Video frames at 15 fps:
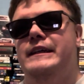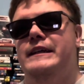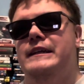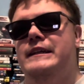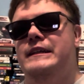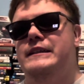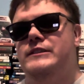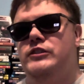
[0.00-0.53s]

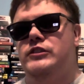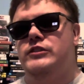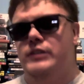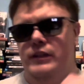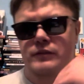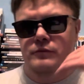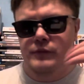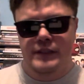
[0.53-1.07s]
is just
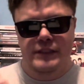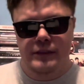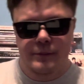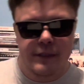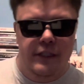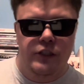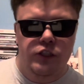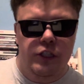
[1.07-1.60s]

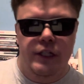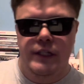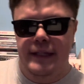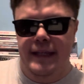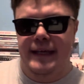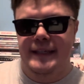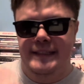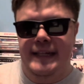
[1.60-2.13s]
unreasonably a jerk.
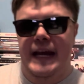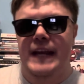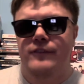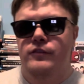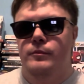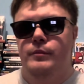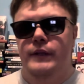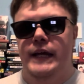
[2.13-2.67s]
Like, it's kind of
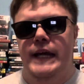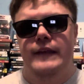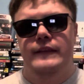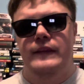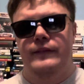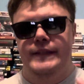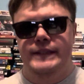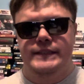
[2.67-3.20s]
implied
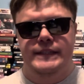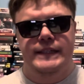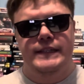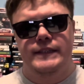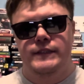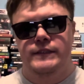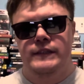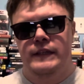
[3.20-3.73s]
that these
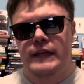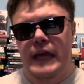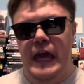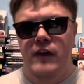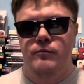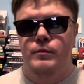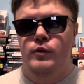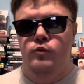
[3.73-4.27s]
kids
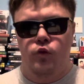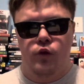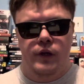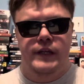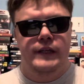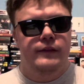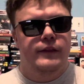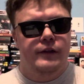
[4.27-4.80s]
have been
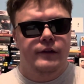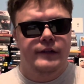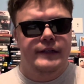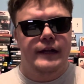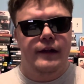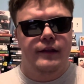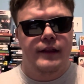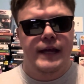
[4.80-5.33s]
working their
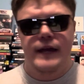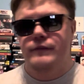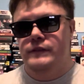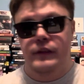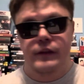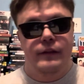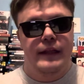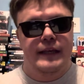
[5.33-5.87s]
entire lives,
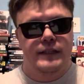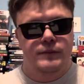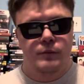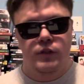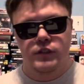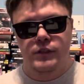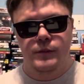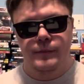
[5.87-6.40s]
and they're like
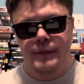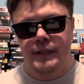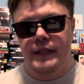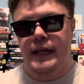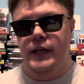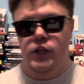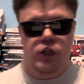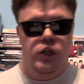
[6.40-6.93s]
supposed to be
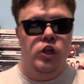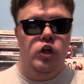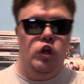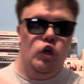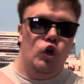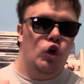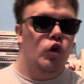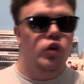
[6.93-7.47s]
like
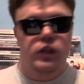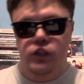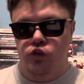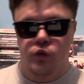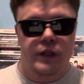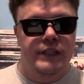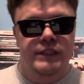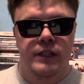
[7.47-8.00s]
early
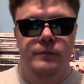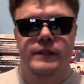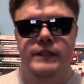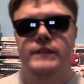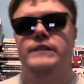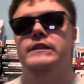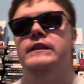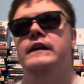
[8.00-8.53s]

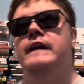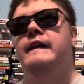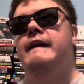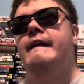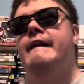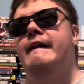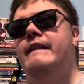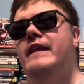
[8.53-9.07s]
20-somethings.
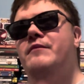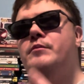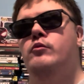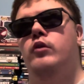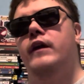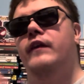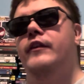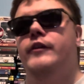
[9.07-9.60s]
They've been
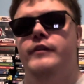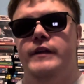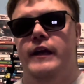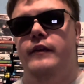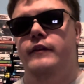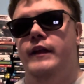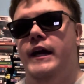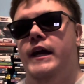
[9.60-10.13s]
working their
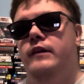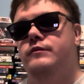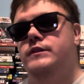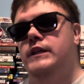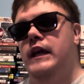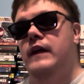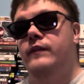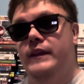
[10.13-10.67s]
entire lives,
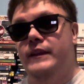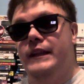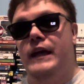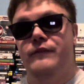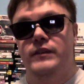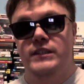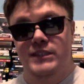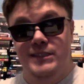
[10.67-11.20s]
and the
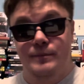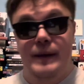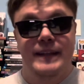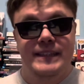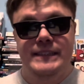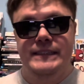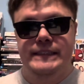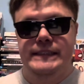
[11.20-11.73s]
life
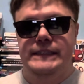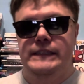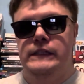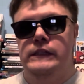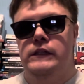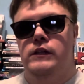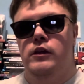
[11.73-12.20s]
expectancy